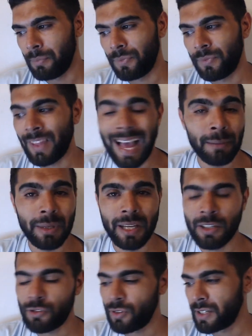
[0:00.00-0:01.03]
That'd be
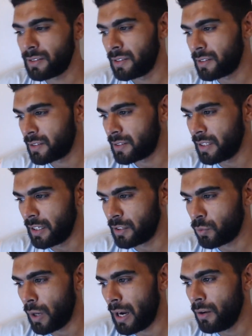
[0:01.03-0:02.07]
interesting to see as
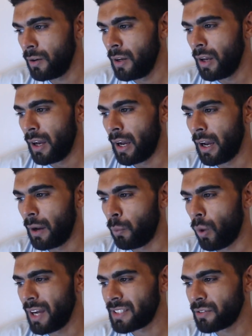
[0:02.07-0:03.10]
well.
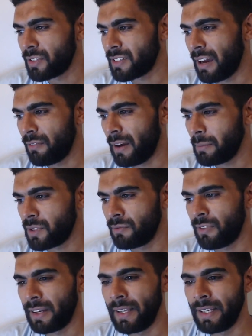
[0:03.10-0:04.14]
Why is there a Southampton
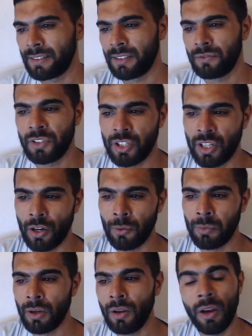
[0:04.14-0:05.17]
fan here, says Vegito
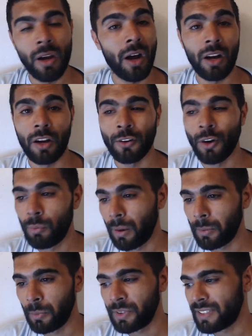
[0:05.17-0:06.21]
Blue? I got no
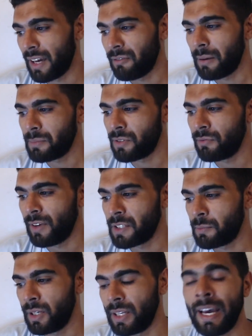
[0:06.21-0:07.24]
problem with Southampton fans
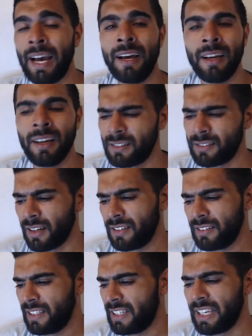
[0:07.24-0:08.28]
being here as long
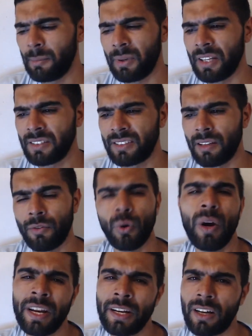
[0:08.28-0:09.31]
as they're keeping it civil
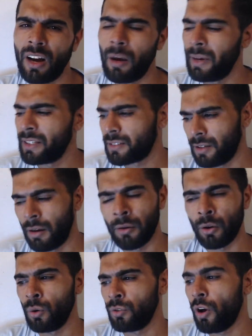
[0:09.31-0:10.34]
in the comments.
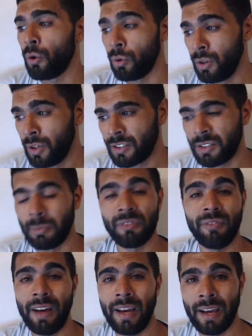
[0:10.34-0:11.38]
Although, to be
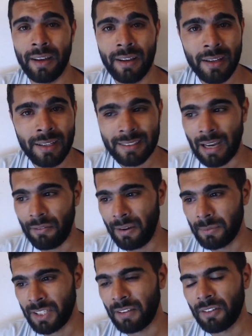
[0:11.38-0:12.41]
fair,
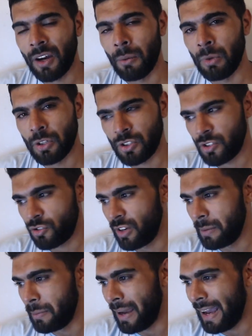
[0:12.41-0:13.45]
Southampton haven't got much to
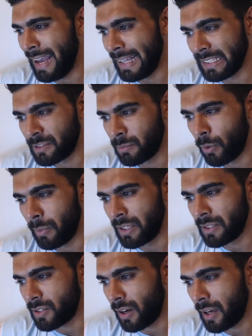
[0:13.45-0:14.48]
scream about at this moment
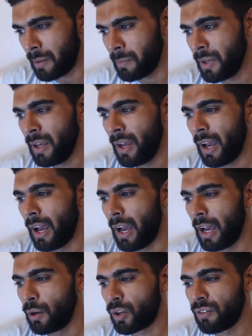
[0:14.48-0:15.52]
in time.
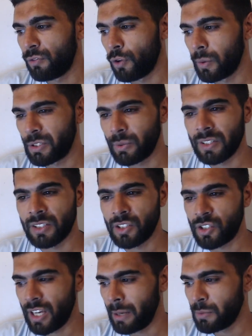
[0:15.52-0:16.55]
Looking forward to it, says
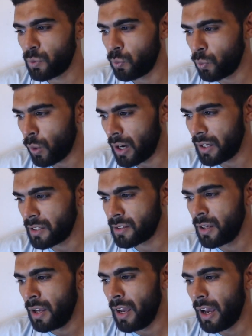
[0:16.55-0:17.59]
James Wallace.
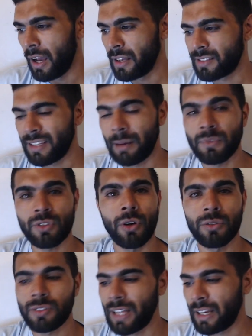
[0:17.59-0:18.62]
Sam
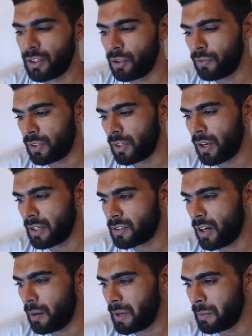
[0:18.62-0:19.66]
Scholes, thank you for the nice
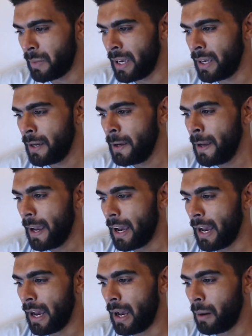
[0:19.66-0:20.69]
comment, mate.
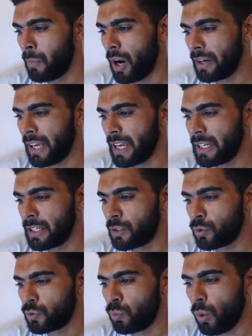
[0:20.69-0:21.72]
Mane
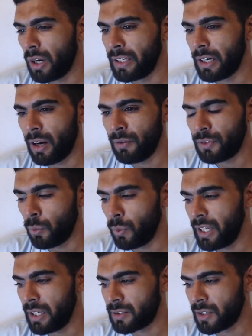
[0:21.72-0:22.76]
equals Wally of the
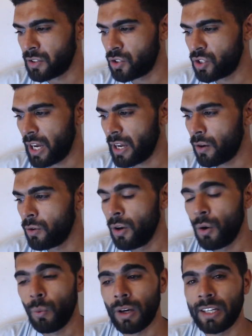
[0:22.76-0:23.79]
week, says Jo.
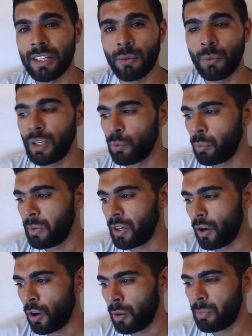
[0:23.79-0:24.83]
Wally of the week will be
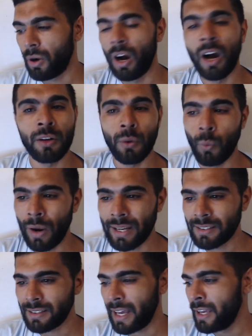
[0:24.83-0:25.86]
up on
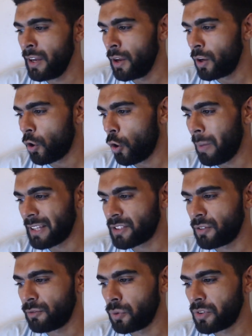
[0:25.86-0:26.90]
Wednesday. Go back to
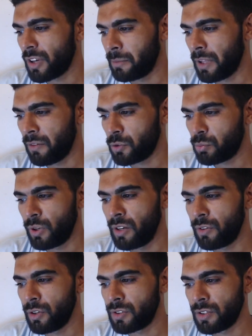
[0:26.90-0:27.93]
the full-time Devils
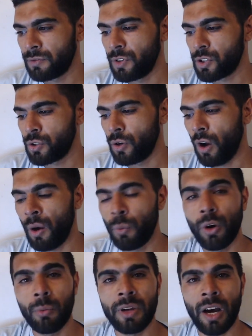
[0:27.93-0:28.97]
preview, says Vishnu. I
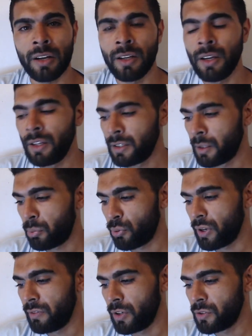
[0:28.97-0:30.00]
will be on the
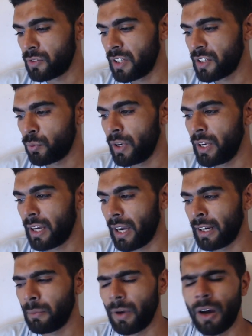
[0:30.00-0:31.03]
previews this week,
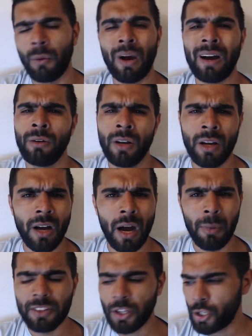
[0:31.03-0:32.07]
and I'm
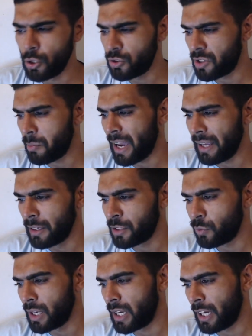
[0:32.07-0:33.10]
on the huge debate this
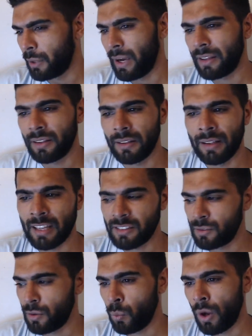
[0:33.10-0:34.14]
week anyway. I think
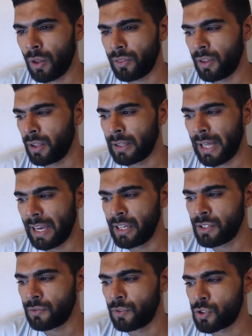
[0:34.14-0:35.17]
that's one thing that
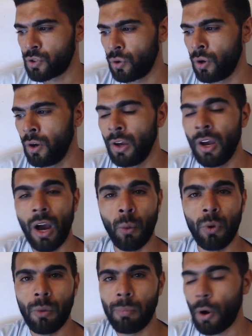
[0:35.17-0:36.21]
is for sure. I
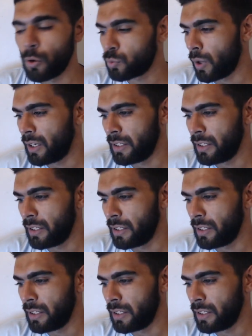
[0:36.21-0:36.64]
will post Wally of the